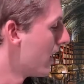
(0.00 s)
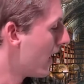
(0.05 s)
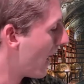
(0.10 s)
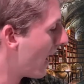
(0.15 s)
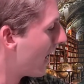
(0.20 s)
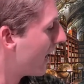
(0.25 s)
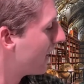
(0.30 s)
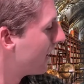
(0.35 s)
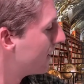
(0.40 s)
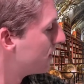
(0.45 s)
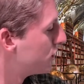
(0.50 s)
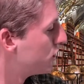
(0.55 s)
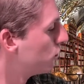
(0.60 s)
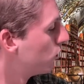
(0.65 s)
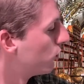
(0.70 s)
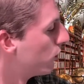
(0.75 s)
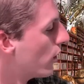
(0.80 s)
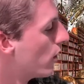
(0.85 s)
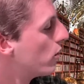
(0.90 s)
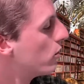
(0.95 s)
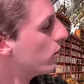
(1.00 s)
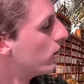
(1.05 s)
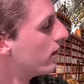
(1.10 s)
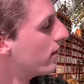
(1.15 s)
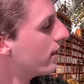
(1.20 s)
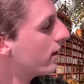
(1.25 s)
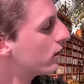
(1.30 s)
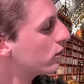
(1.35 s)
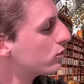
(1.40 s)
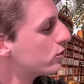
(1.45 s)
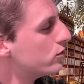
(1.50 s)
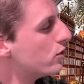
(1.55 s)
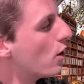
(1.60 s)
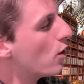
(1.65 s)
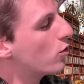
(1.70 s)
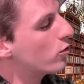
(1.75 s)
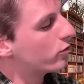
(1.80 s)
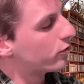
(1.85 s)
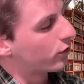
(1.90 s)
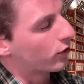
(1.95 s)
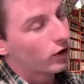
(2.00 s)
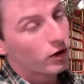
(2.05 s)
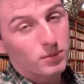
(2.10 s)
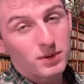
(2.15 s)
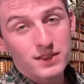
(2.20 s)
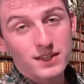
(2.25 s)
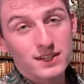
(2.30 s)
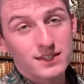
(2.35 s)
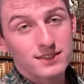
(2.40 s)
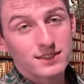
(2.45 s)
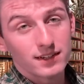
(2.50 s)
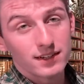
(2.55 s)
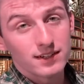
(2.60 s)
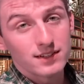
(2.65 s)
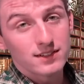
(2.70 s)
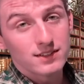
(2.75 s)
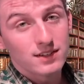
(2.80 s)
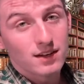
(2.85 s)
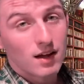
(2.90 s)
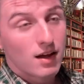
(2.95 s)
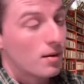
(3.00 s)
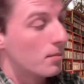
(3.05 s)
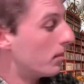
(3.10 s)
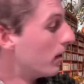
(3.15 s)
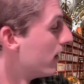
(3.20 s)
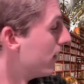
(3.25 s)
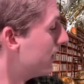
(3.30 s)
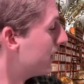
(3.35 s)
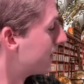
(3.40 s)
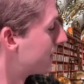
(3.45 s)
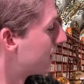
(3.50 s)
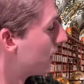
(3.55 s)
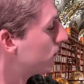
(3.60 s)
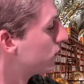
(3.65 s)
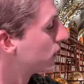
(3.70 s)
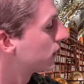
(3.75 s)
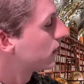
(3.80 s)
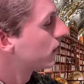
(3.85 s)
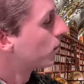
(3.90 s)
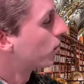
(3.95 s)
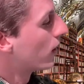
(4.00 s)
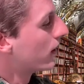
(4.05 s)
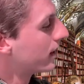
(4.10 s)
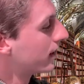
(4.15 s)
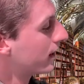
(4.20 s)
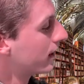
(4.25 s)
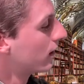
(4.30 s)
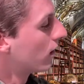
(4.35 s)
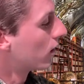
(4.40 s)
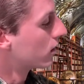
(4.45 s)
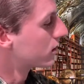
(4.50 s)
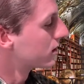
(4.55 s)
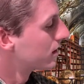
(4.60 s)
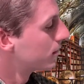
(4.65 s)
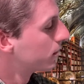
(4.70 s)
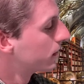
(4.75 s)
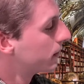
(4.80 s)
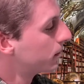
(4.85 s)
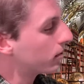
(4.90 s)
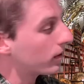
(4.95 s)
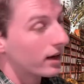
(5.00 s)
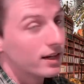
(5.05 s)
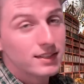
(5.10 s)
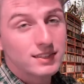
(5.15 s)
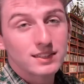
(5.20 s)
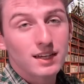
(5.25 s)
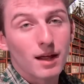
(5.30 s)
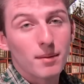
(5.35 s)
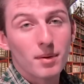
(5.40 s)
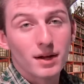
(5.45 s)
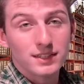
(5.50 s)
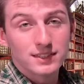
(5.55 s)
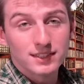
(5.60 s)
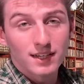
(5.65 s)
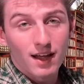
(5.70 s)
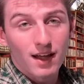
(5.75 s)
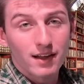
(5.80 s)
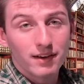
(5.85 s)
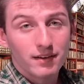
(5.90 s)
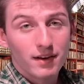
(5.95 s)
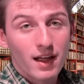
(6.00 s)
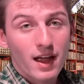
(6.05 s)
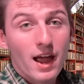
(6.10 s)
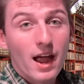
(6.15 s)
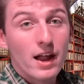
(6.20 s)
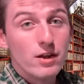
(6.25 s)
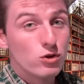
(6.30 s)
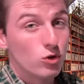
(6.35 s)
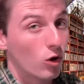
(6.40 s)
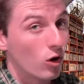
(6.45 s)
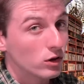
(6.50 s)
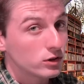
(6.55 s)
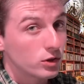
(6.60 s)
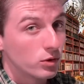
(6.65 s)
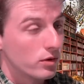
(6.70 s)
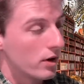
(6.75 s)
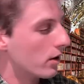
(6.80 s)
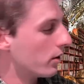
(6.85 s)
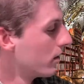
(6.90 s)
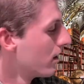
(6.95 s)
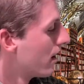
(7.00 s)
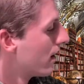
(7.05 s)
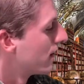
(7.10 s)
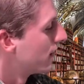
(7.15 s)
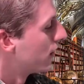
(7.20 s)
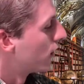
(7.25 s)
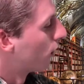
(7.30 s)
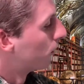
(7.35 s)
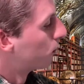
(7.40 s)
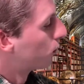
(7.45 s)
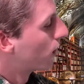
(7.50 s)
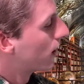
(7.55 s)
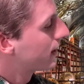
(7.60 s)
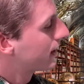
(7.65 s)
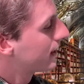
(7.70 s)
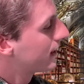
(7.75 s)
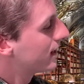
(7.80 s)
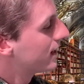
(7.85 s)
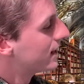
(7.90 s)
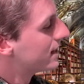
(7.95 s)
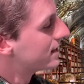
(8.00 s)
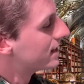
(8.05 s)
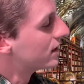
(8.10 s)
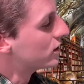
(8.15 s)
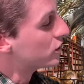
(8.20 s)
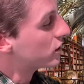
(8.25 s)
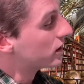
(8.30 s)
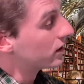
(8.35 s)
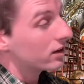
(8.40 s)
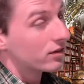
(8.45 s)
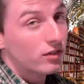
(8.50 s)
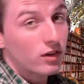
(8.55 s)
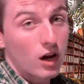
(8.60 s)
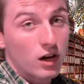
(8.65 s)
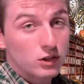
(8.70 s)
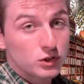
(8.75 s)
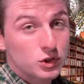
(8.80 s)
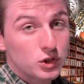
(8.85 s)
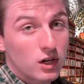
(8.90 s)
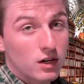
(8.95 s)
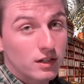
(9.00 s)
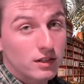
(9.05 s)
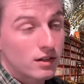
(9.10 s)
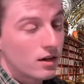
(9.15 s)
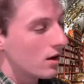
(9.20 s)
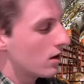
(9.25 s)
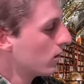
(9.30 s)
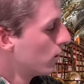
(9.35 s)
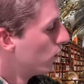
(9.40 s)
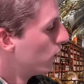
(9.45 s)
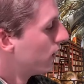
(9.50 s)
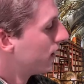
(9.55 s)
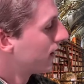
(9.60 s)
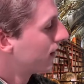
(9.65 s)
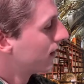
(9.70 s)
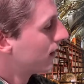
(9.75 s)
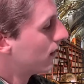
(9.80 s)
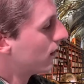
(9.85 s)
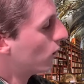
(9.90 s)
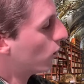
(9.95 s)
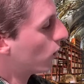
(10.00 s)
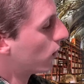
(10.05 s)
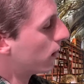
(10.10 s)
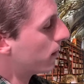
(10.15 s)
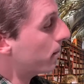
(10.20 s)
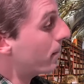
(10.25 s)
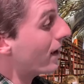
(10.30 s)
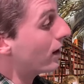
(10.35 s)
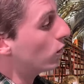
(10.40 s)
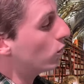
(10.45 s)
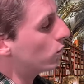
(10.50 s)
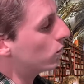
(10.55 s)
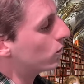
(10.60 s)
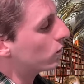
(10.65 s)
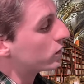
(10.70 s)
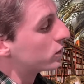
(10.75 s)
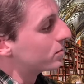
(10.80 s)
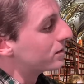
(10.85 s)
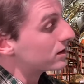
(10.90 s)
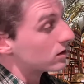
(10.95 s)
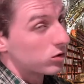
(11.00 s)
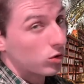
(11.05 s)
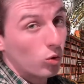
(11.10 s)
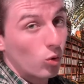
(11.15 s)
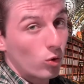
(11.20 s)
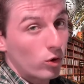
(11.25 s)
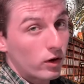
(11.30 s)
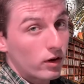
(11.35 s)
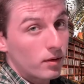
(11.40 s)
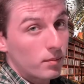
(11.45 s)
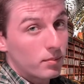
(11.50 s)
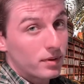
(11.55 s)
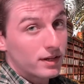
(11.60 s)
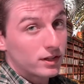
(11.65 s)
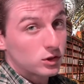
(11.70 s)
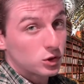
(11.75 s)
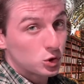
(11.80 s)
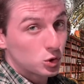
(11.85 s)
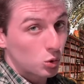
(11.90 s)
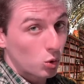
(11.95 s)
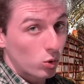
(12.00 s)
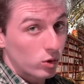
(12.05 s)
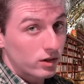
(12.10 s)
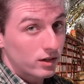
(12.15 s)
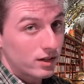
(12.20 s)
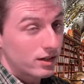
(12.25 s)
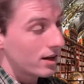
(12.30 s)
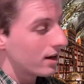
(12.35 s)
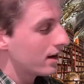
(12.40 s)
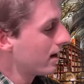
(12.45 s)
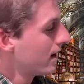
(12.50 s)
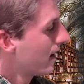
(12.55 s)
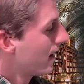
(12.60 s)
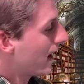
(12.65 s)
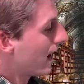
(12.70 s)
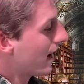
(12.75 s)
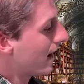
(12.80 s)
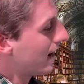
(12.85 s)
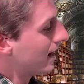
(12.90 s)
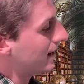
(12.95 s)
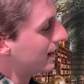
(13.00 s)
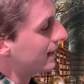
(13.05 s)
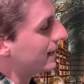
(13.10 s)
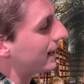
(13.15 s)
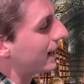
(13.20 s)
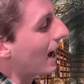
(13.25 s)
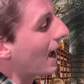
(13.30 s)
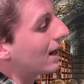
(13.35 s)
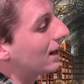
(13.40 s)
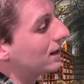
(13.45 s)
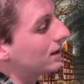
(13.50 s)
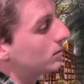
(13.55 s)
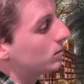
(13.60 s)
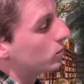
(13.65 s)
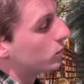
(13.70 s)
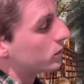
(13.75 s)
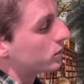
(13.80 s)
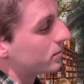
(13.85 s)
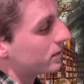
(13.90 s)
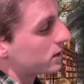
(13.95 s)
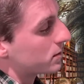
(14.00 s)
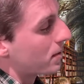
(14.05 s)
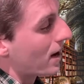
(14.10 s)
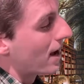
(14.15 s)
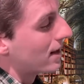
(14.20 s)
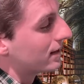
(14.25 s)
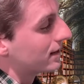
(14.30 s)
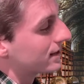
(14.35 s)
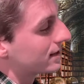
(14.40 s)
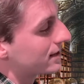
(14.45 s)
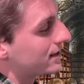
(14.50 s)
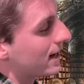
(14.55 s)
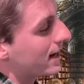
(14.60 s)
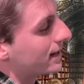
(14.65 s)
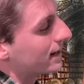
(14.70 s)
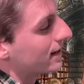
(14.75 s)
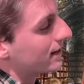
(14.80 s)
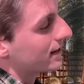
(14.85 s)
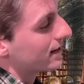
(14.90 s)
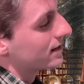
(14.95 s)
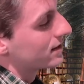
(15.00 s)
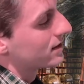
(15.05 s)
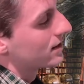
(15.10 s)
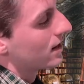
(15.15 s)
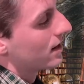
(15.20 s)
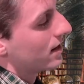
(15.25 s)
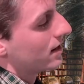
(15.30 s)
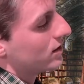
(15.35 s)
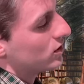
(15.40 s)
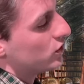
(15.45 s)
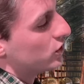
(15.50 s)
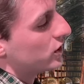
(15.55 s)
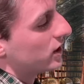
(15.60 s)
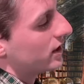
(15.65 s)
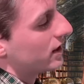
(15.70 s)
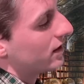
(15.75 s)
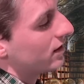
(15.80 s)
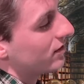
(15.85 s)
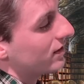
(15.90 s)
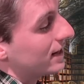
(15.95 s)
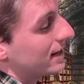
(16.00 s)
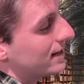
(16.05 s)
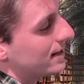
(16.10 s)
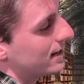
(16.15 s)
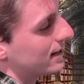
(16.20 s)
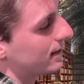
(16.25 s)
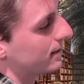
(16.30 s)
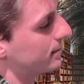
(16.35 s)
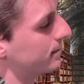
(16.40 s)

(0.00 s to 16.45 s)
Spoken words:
And as you'll note, there's no verb in this sentence, but the subject and predicate are simply placed side by side. And you'll also note that our predicate is a genitive construct with the word belum, which means lord, being shortened, and ikalem, which means palace, taking this genitive ending.